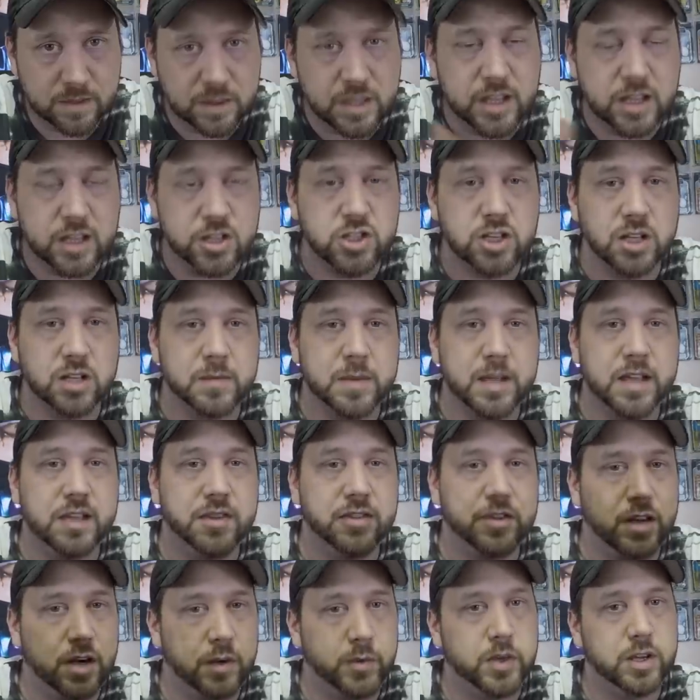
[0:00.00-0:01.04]
Thank you, Junkman.
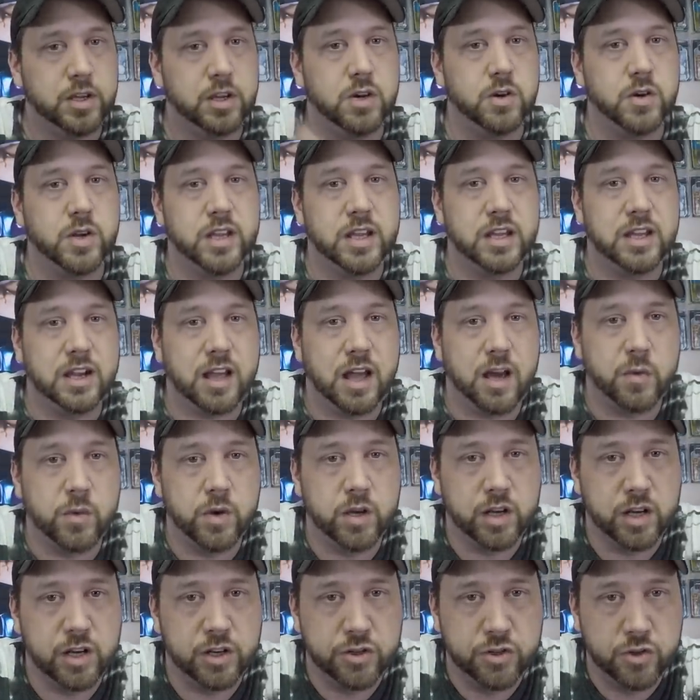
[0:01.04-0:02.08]
There we go again, how are we
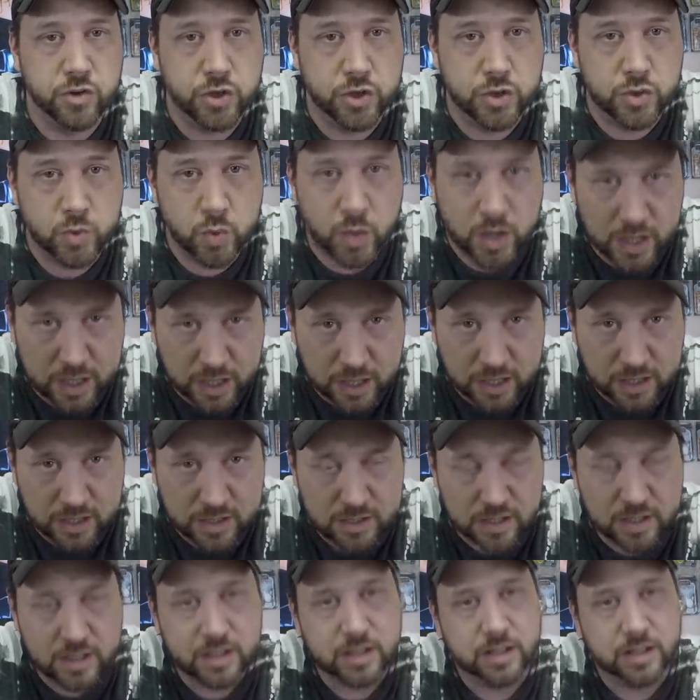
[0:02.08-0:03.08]
going to do these rankings.